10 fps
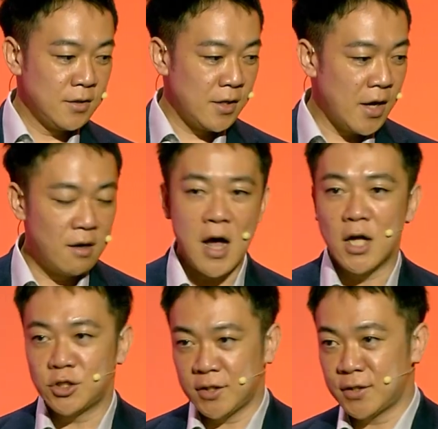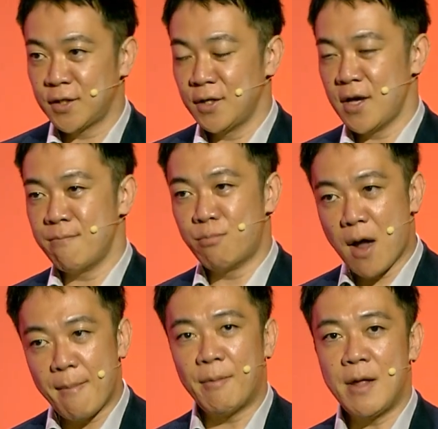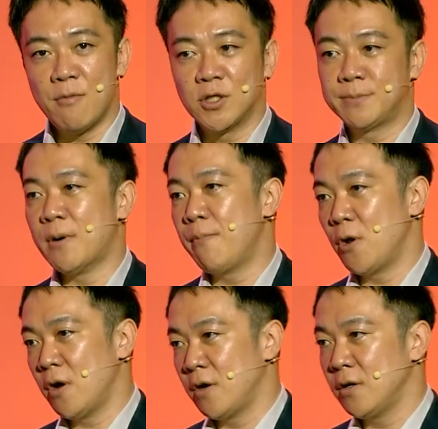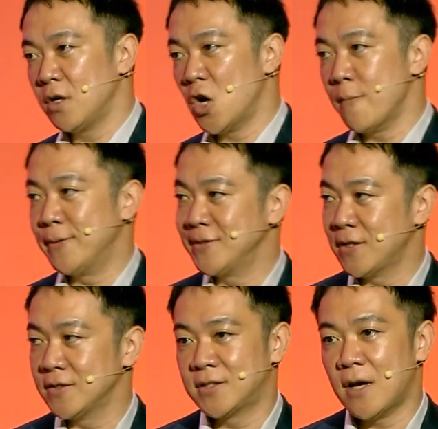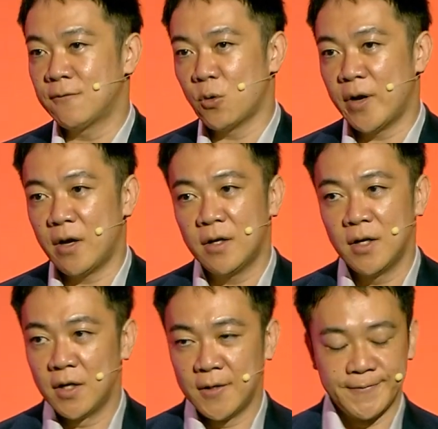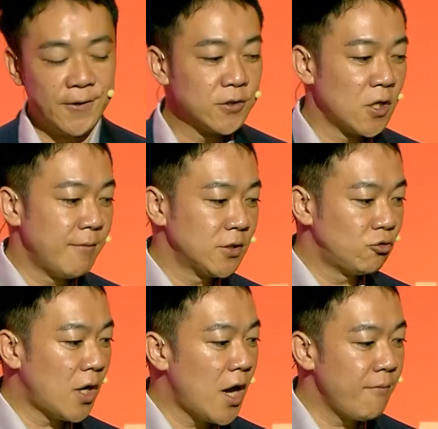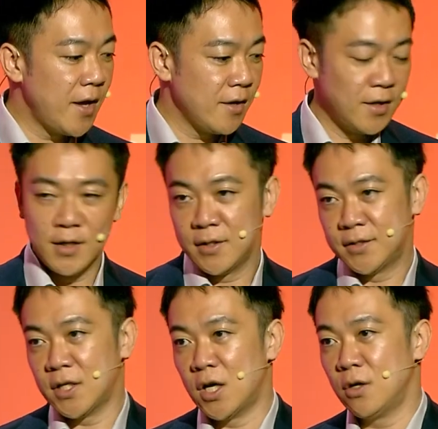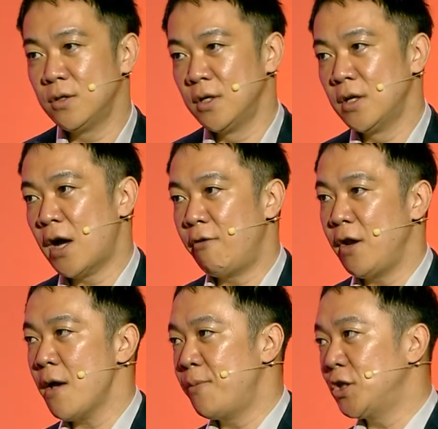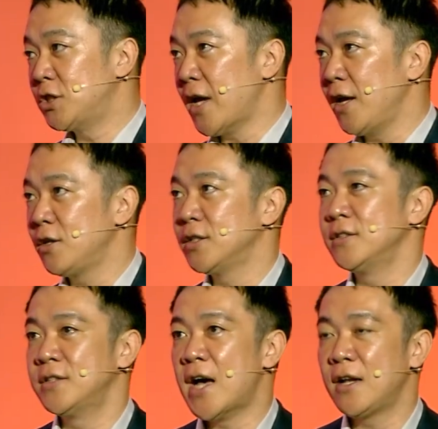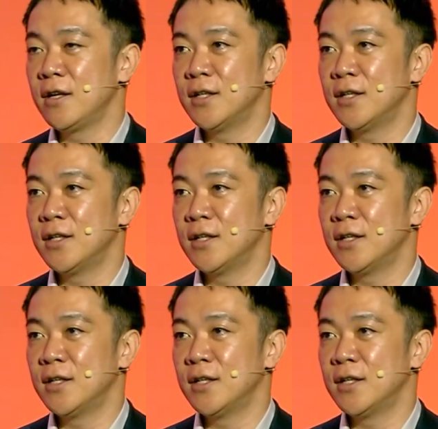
and largest and probably most popular open source software for autonomous driving. So I really appreciate that